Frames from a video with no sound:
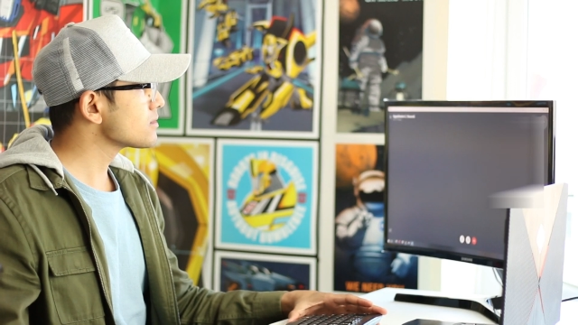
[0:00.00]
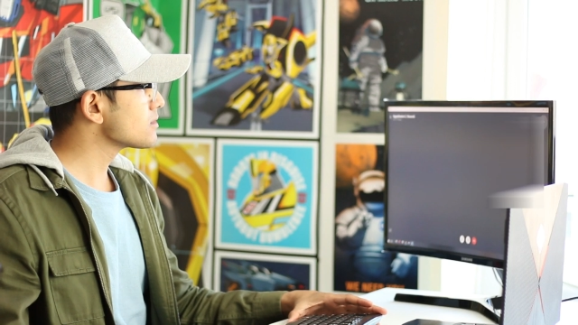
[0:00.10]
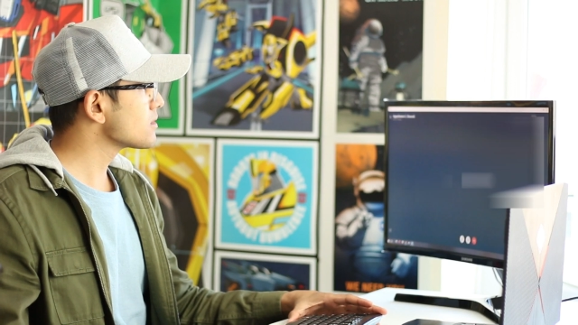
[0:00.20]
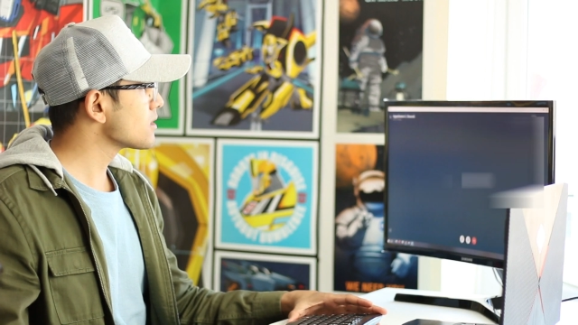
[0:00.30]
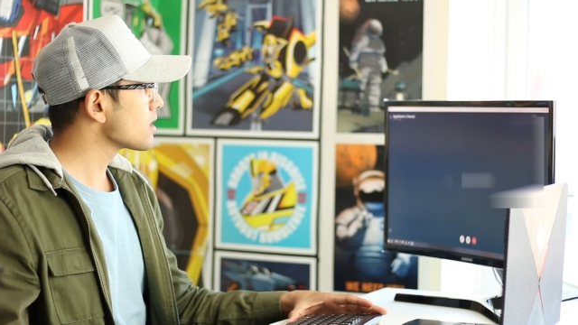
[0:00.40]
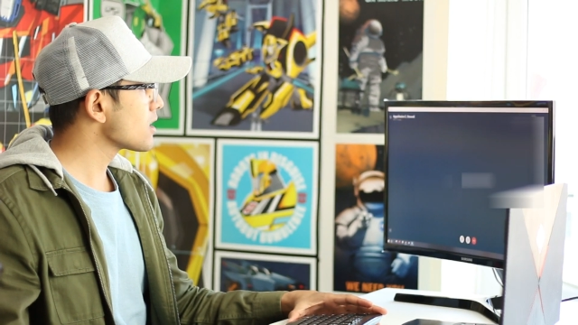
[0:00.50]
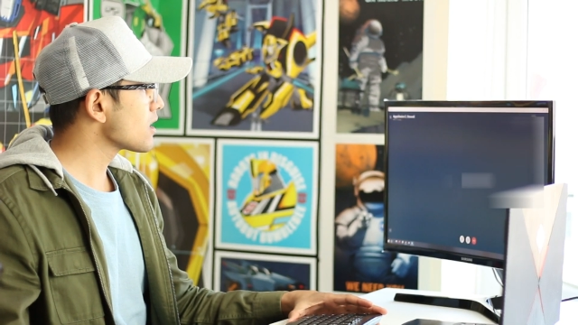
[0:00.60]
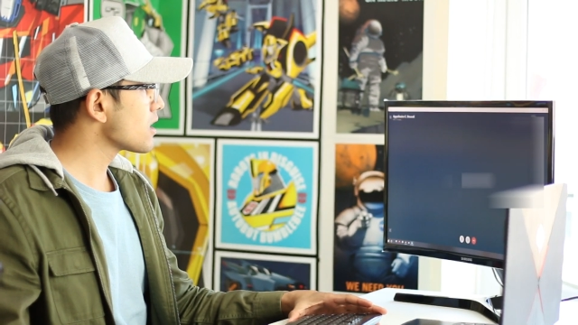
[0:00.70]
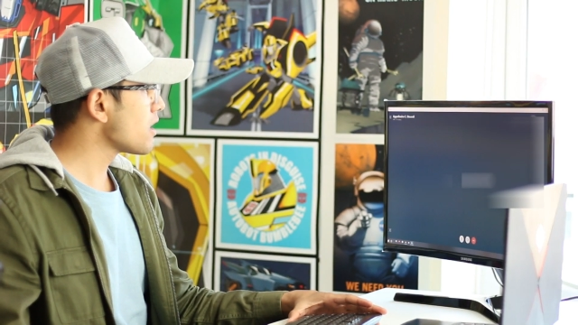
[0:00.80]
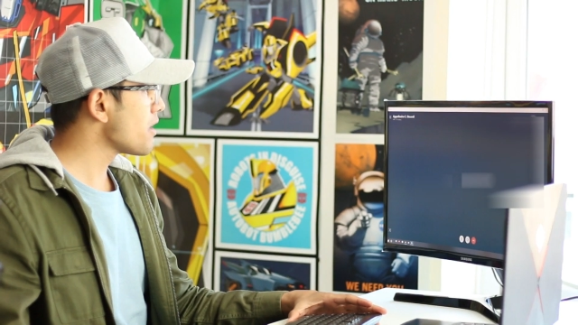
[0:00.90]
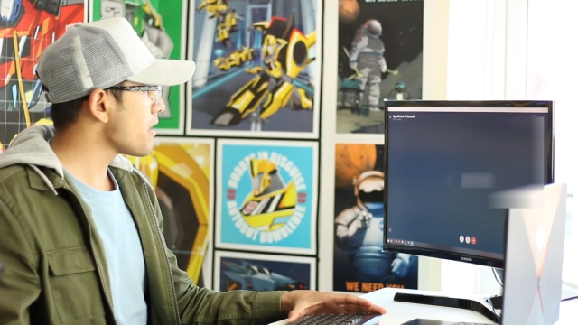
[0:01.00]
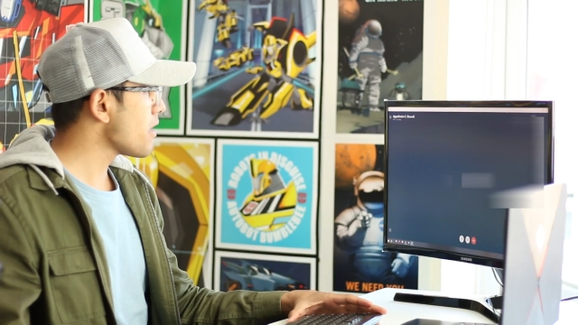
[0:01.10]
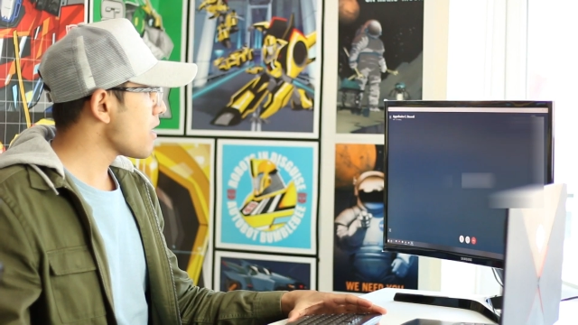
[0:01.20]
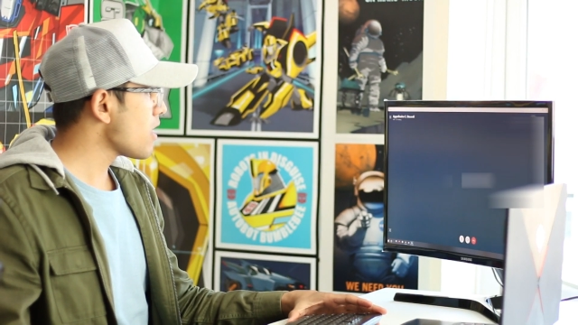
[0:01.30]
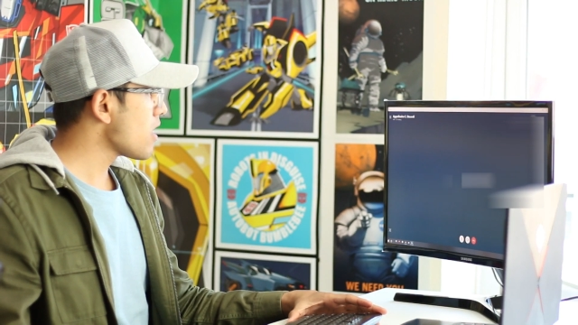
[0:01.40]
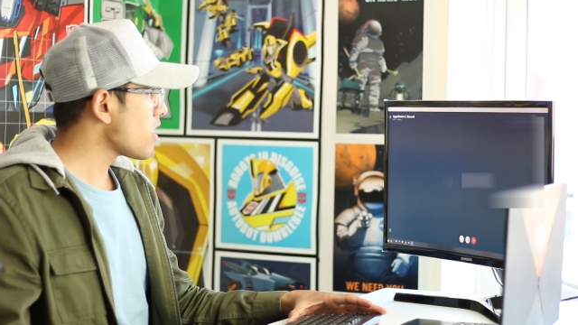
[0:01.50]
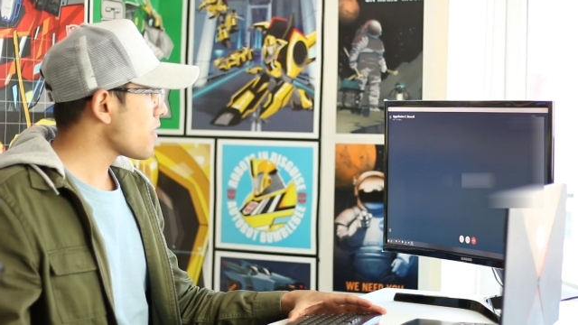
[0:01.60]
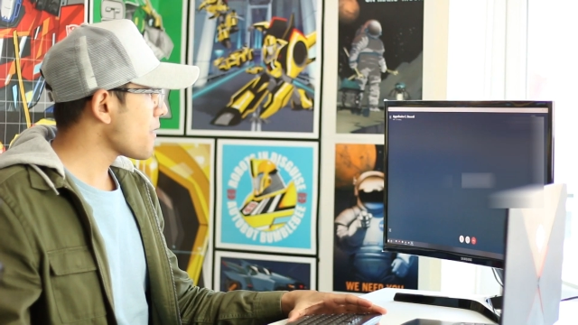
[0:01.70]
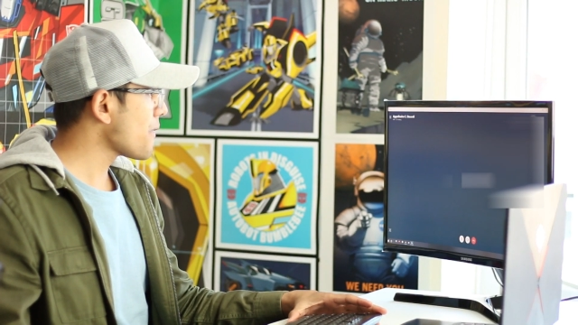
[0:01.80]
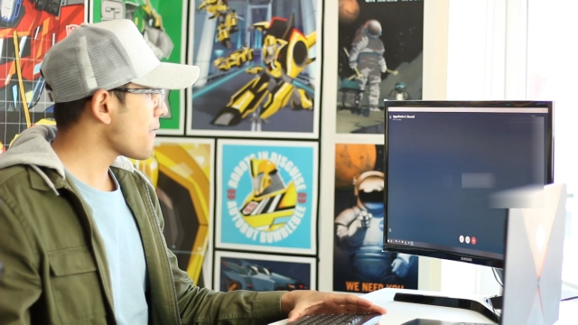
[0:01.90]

(silence)